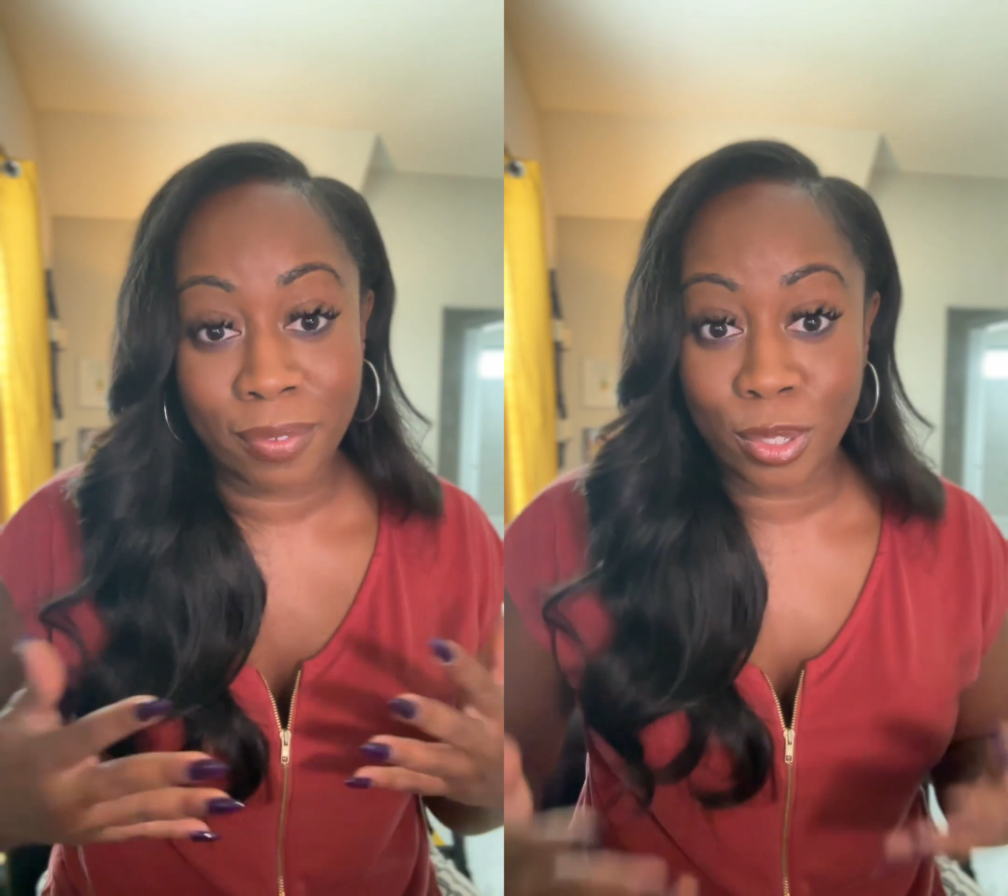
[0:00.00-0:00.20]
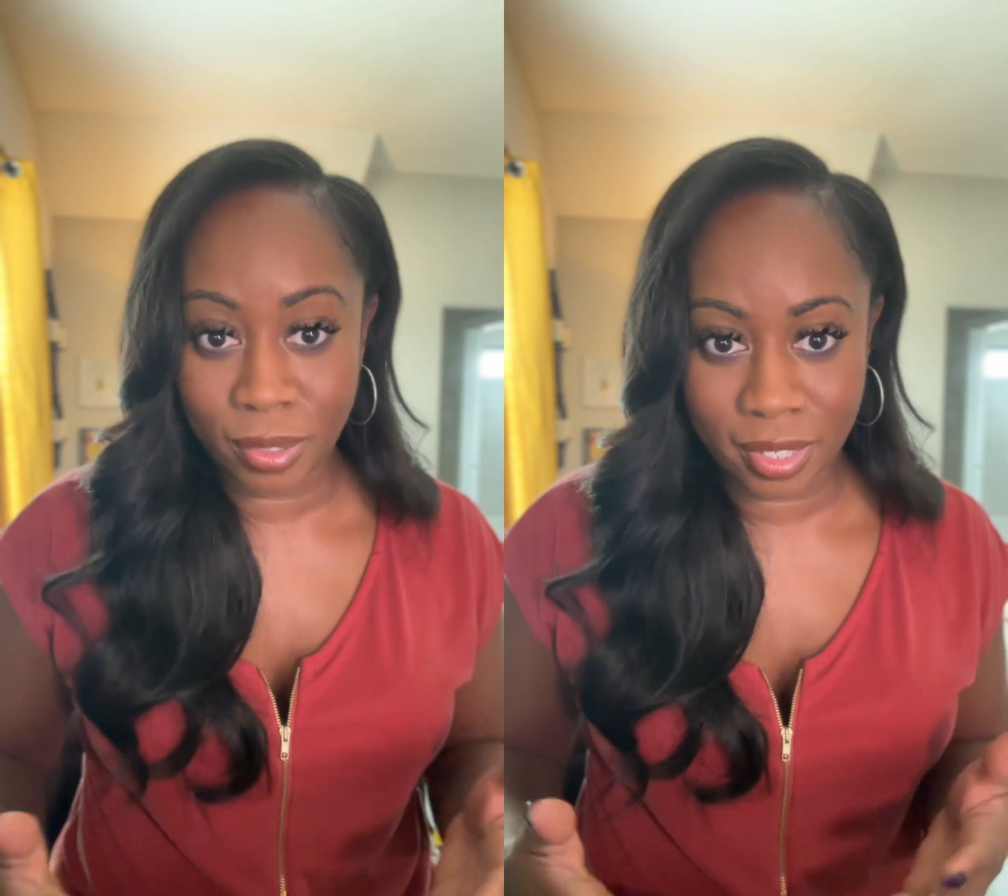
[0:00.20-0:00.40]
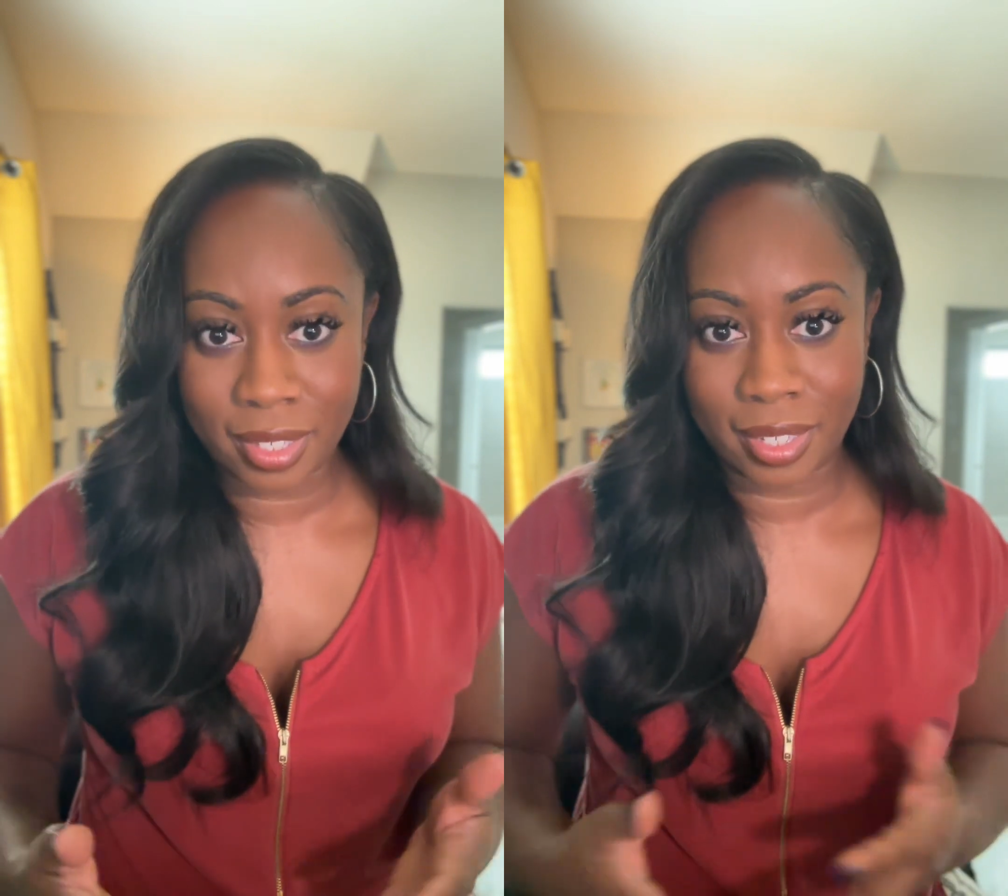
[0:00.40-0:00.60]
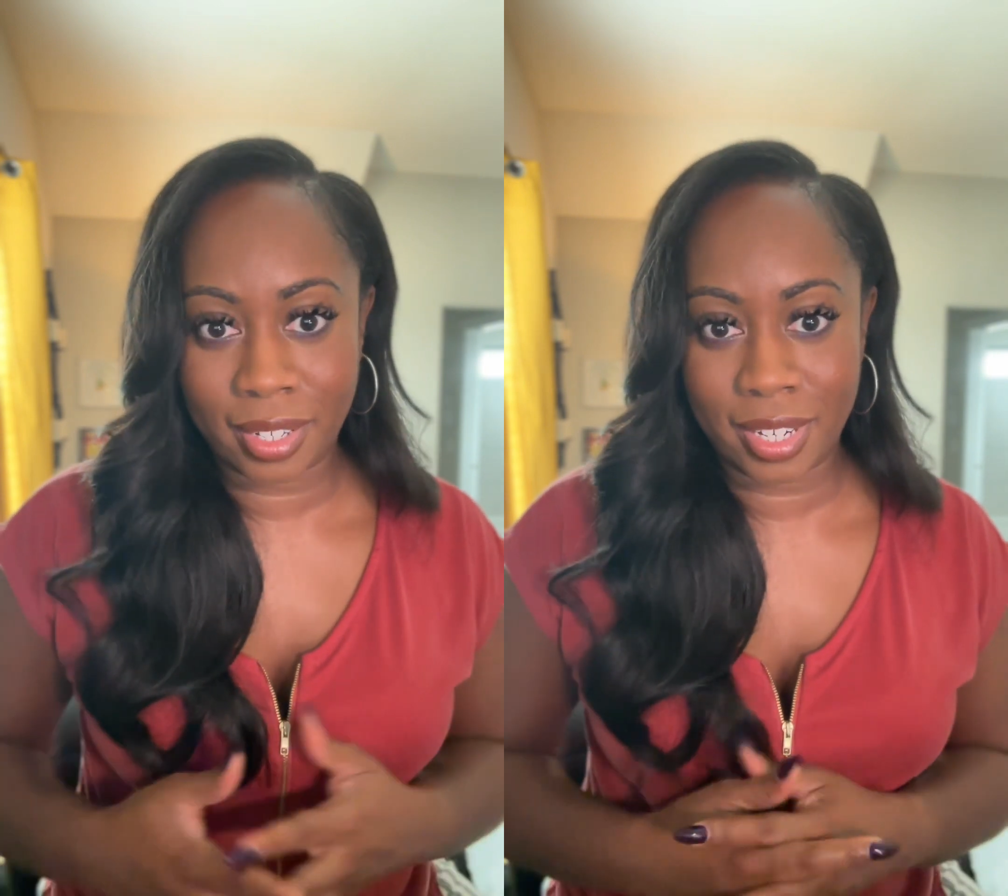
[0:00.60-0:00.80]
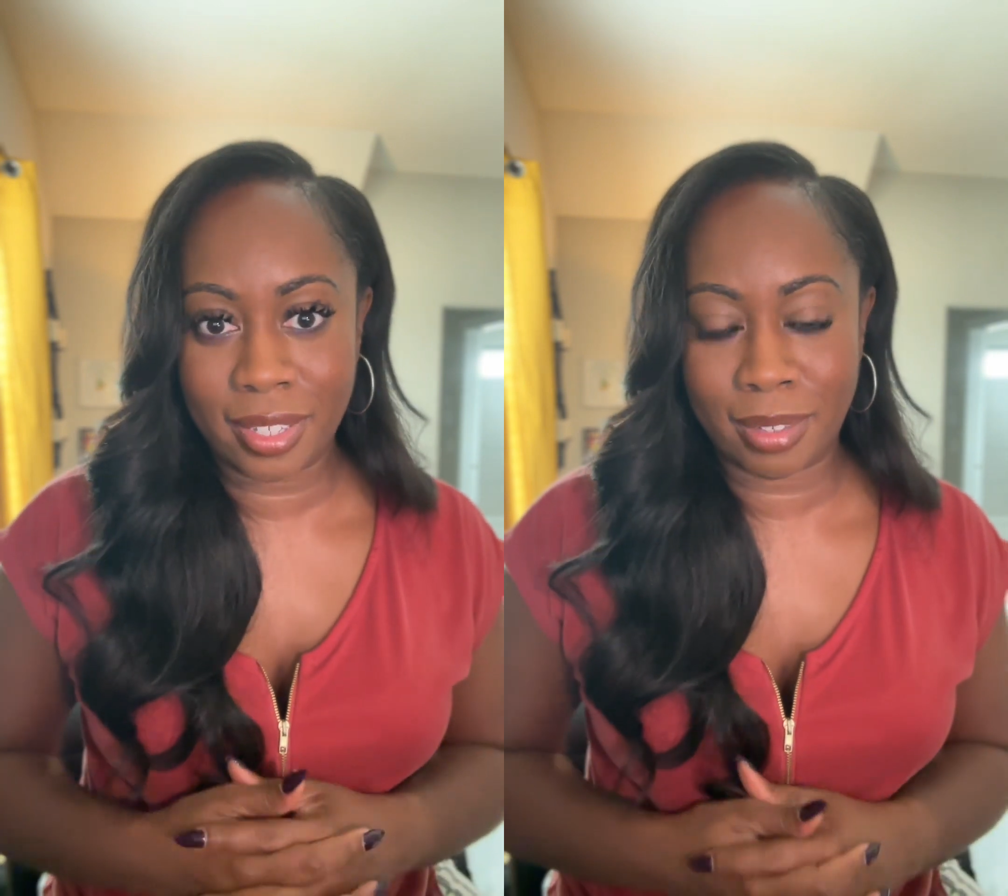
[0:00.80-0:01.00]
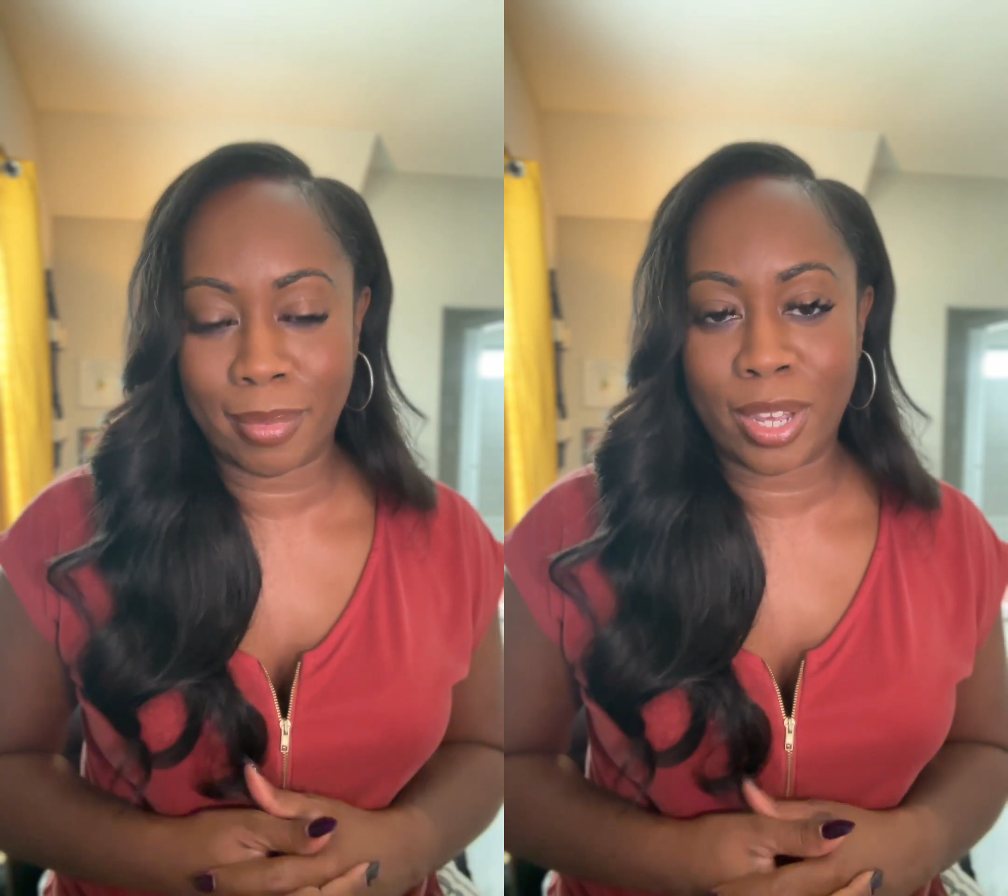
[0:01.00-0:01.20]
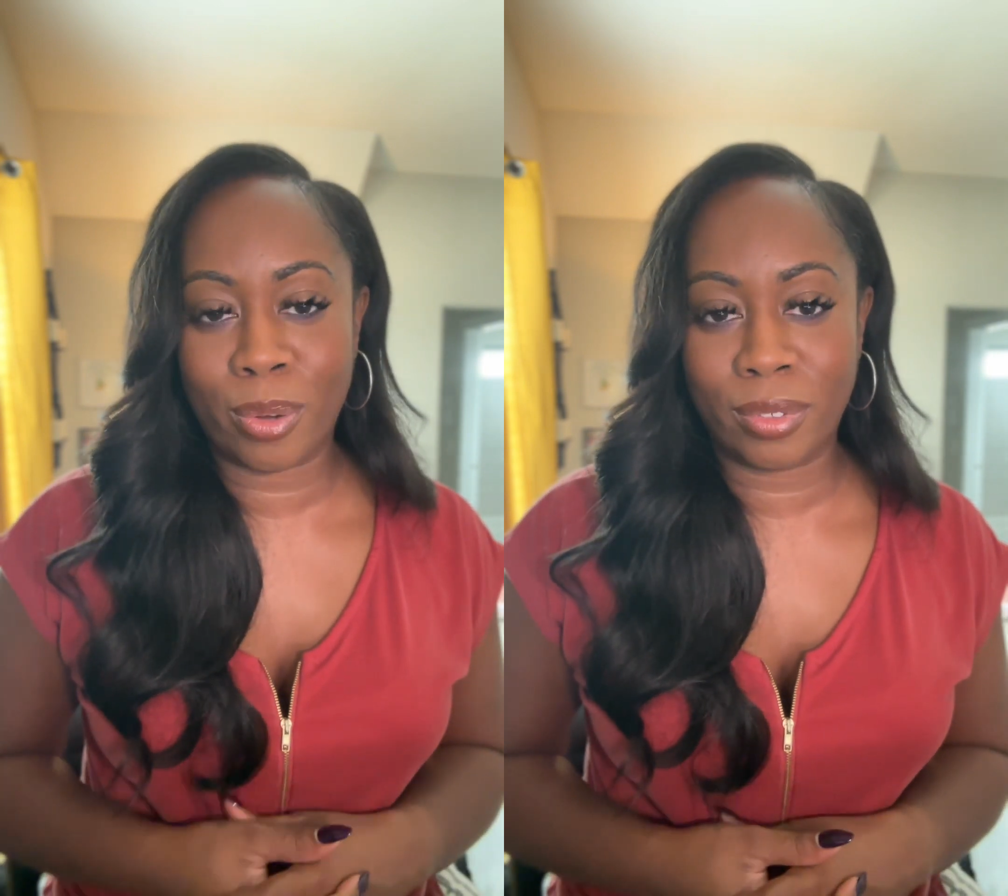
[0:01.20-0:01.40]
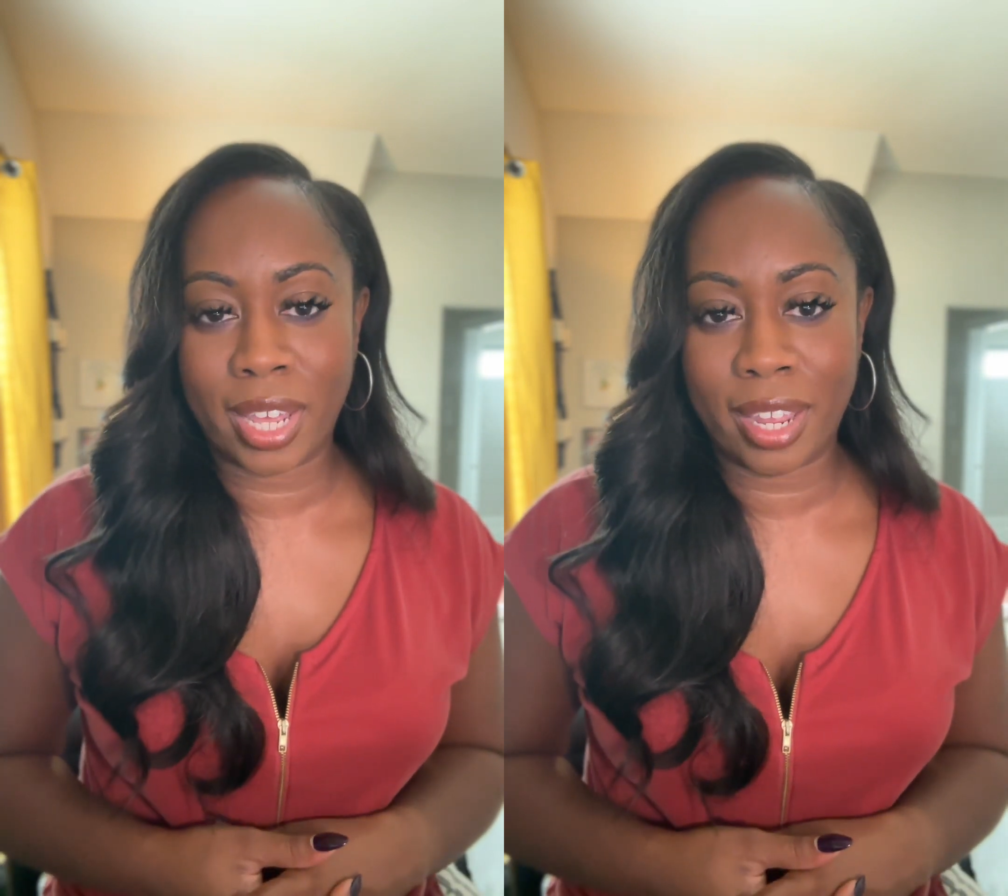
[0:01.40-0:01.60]
used these techniques in my
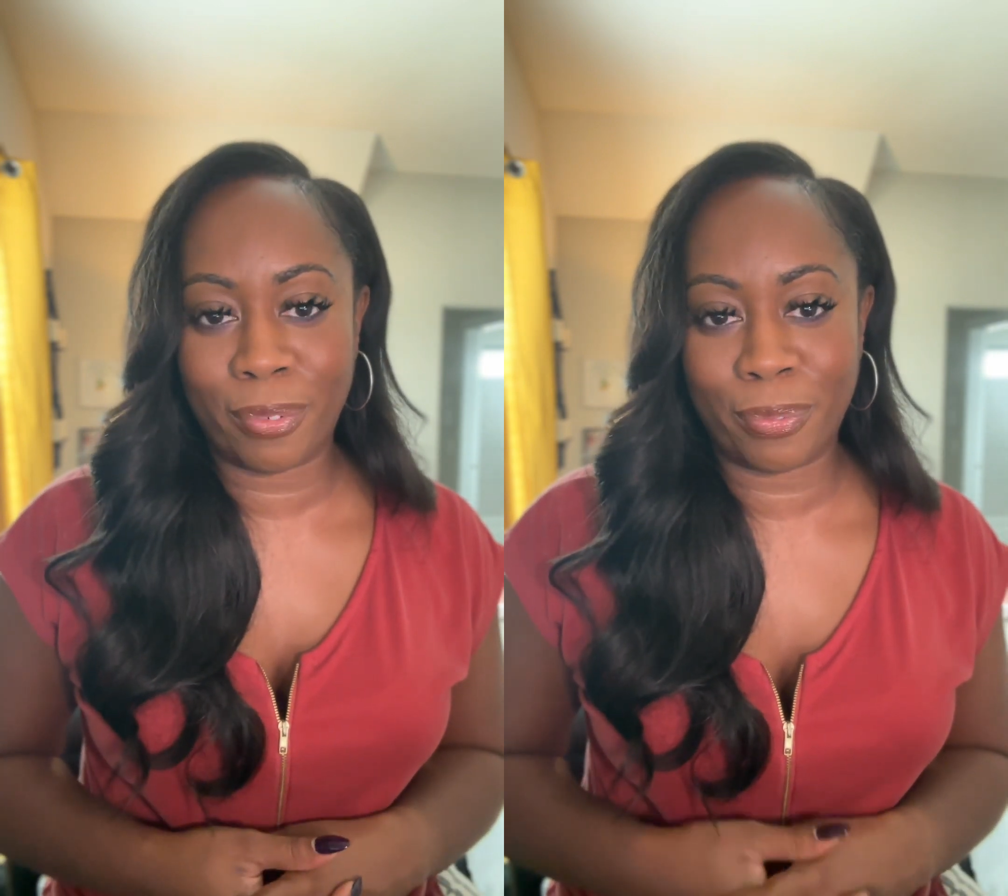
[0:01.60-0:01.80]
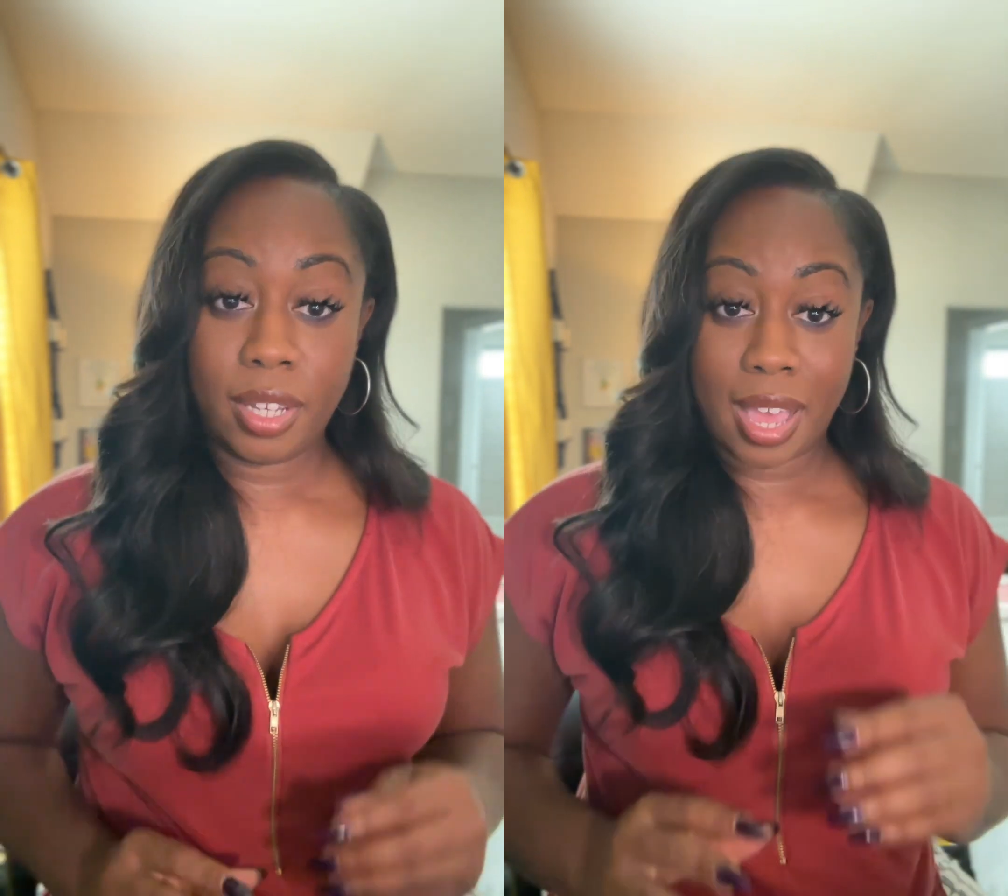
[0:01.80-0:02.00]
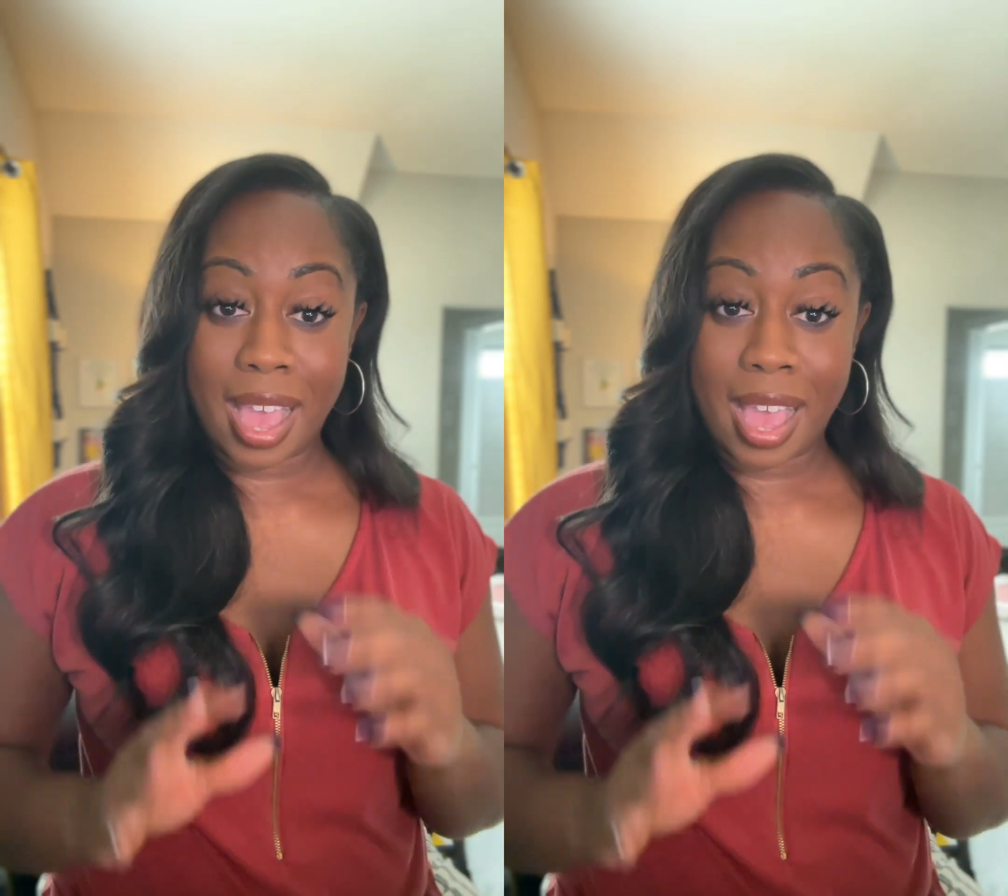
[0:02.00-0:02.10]
own life.